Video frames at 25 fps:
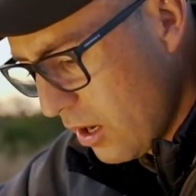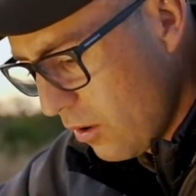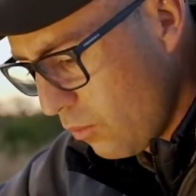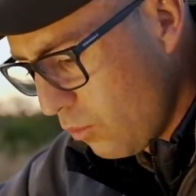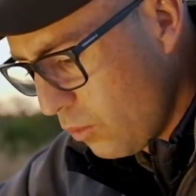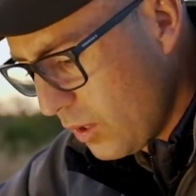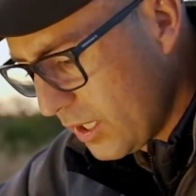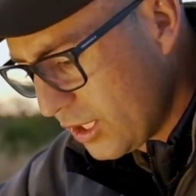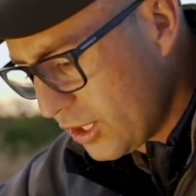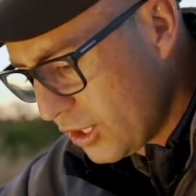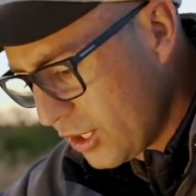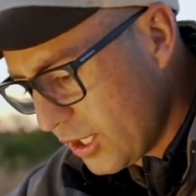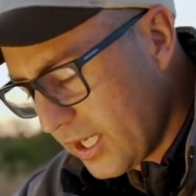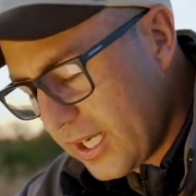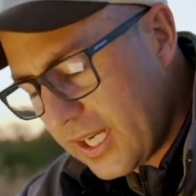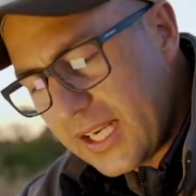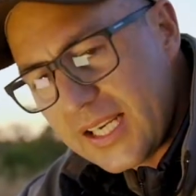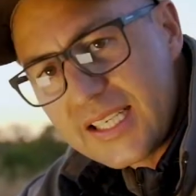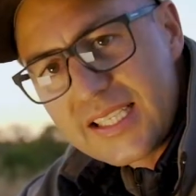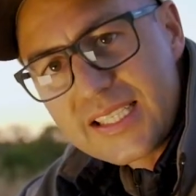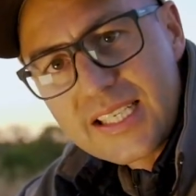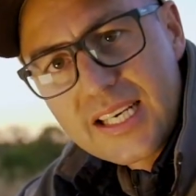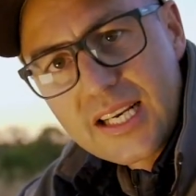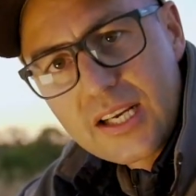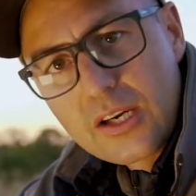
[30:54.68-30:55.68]
which
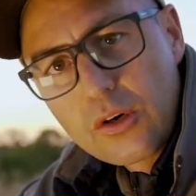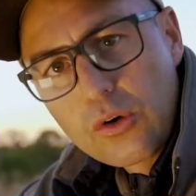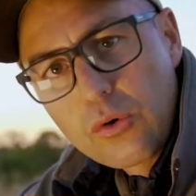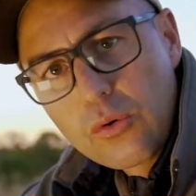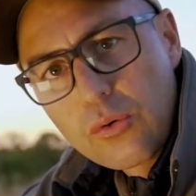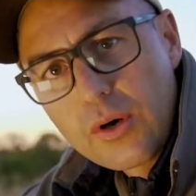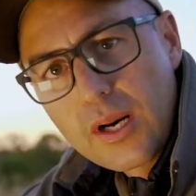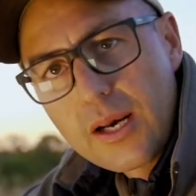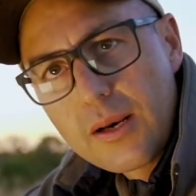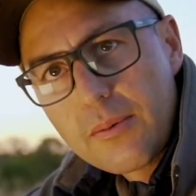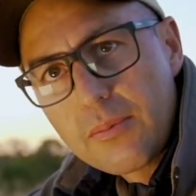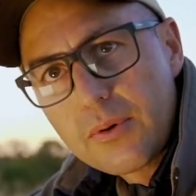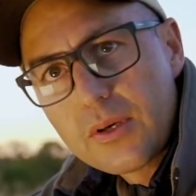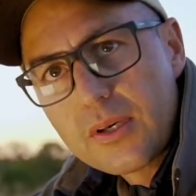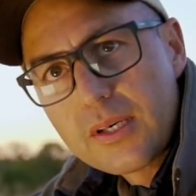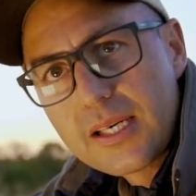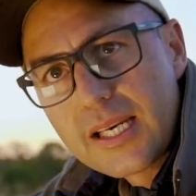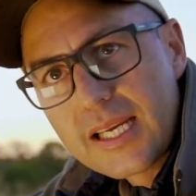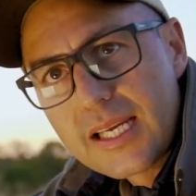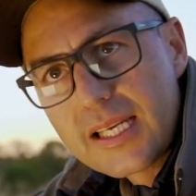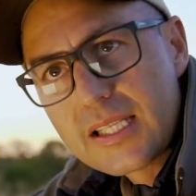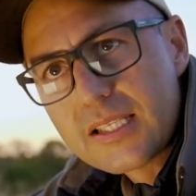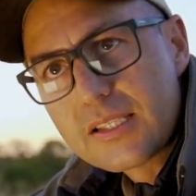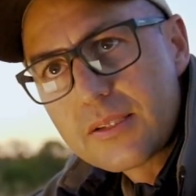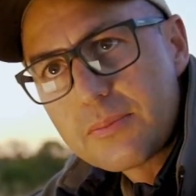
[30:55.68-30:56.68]
is an incredible
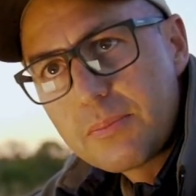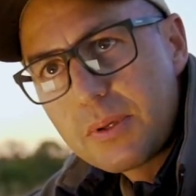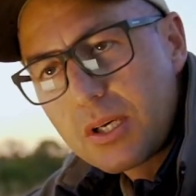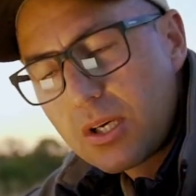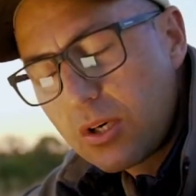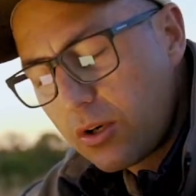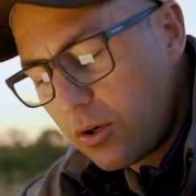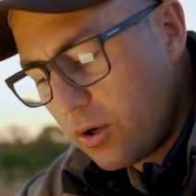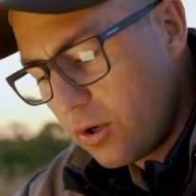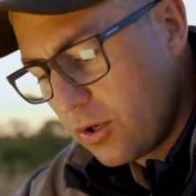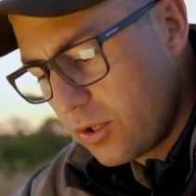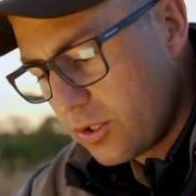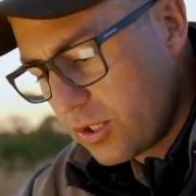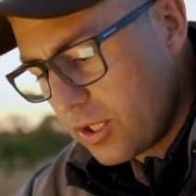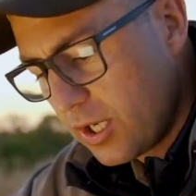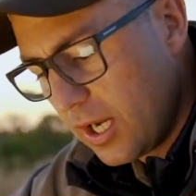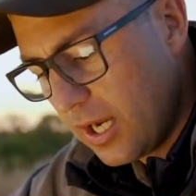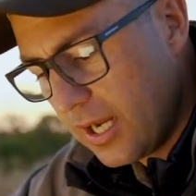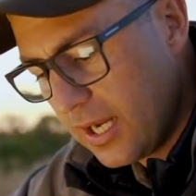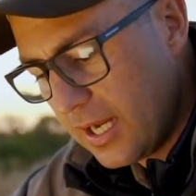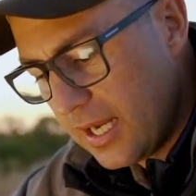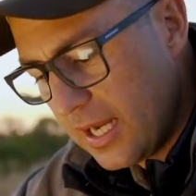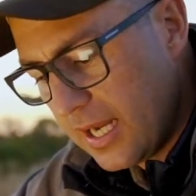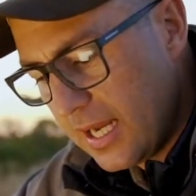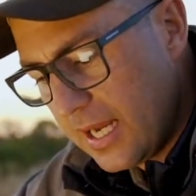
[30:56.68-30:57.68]
lens because
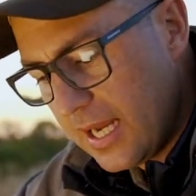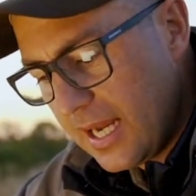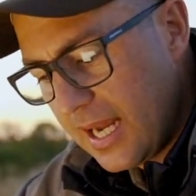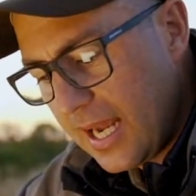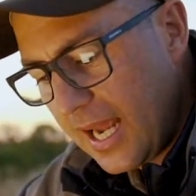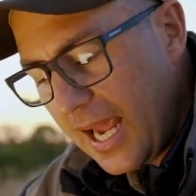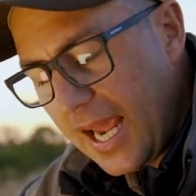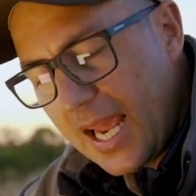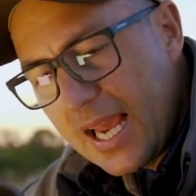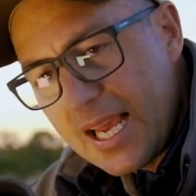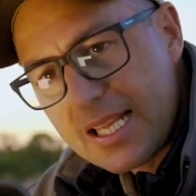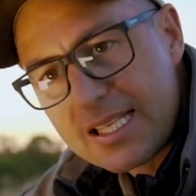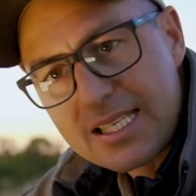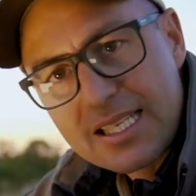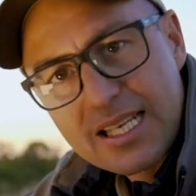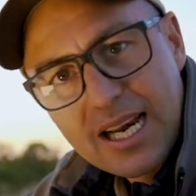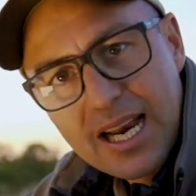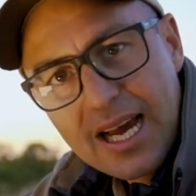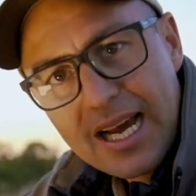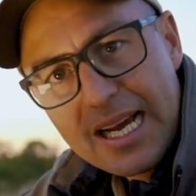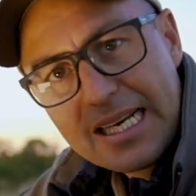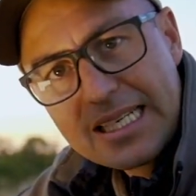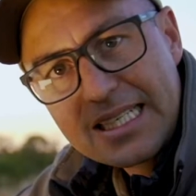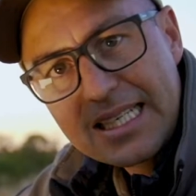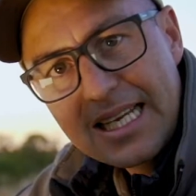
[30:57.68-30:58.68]
it's
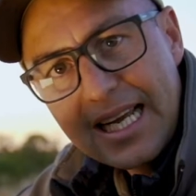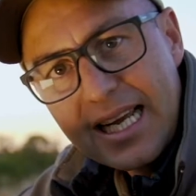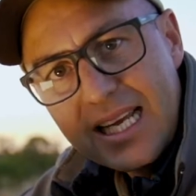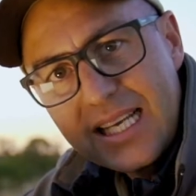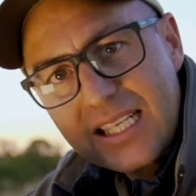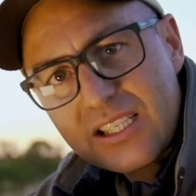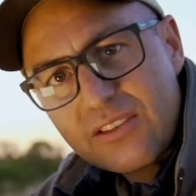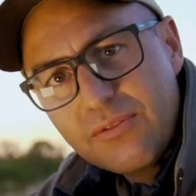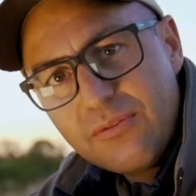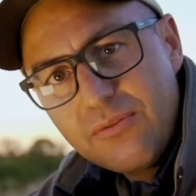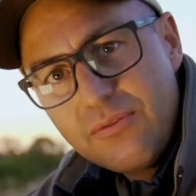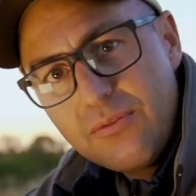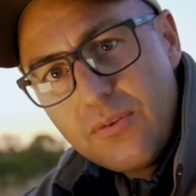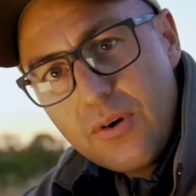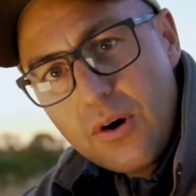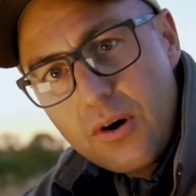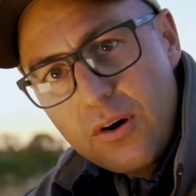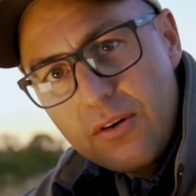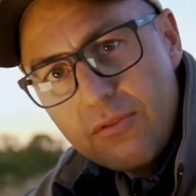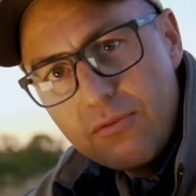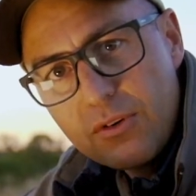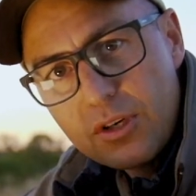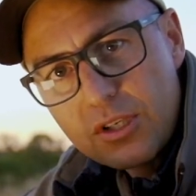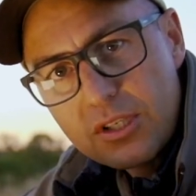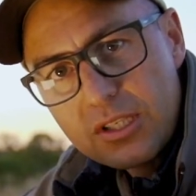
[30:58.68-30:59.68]
light, it's very
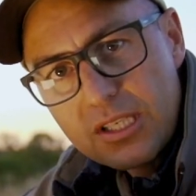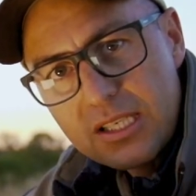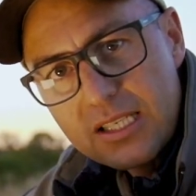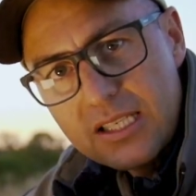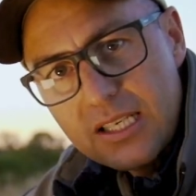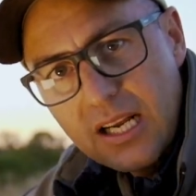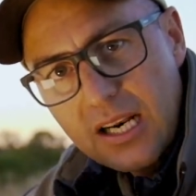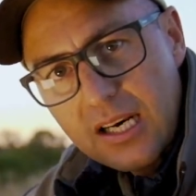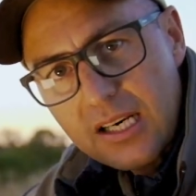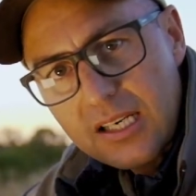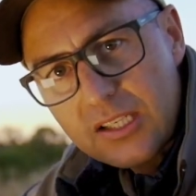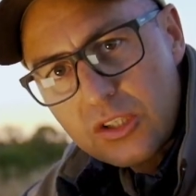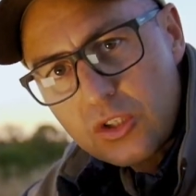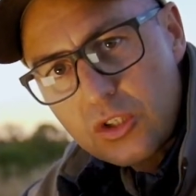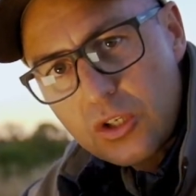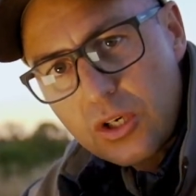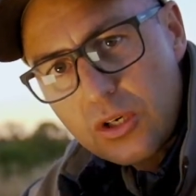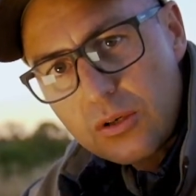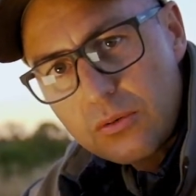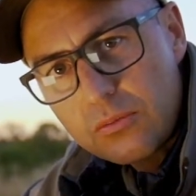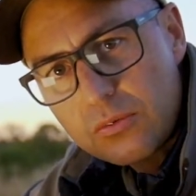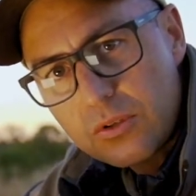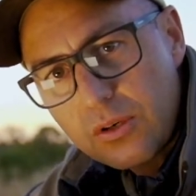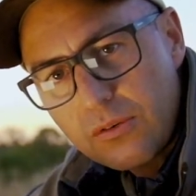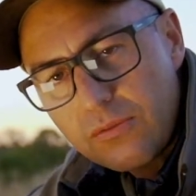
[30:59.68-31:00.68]
versatile in
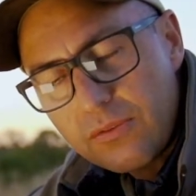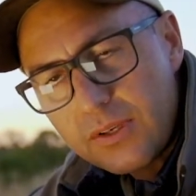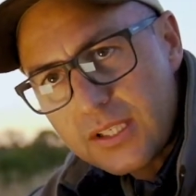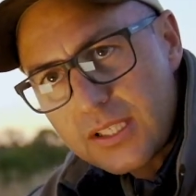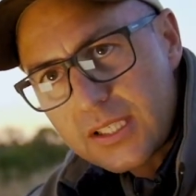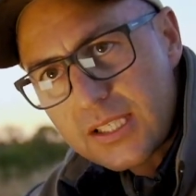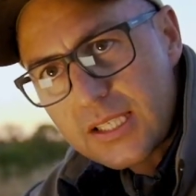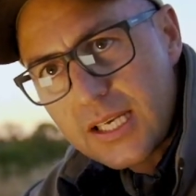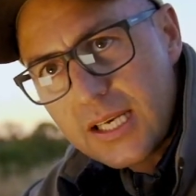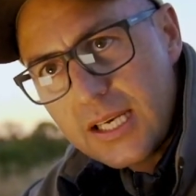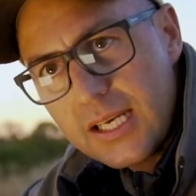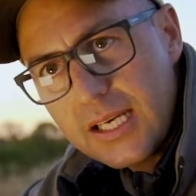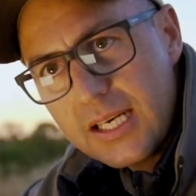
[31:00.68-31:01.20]
terms of its